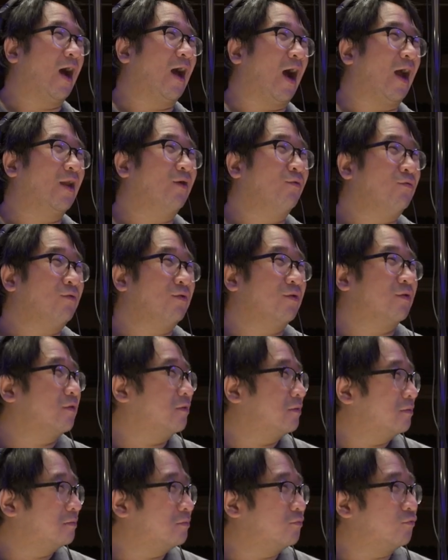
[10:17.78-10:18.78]
I don't
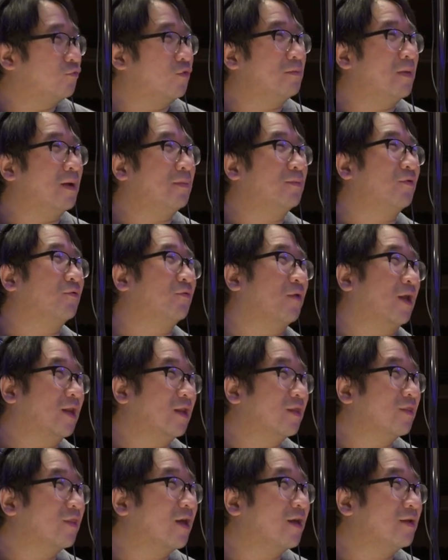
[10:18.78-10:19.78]
remember
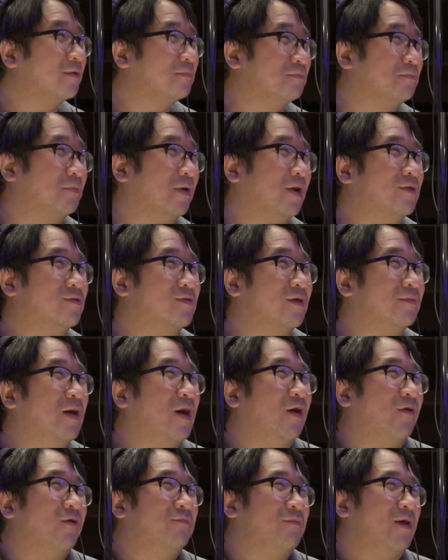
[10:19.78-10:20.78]
writing that, but
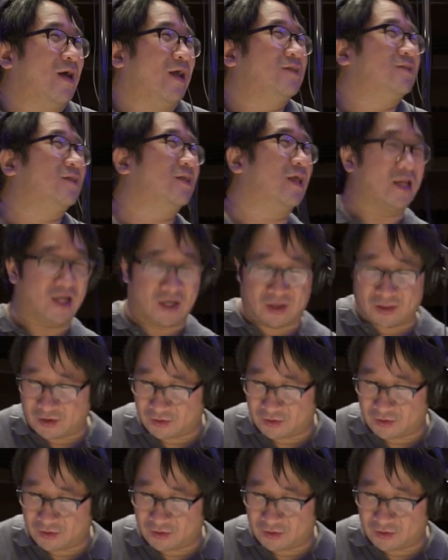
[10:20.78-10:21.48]
somehow it managed to get in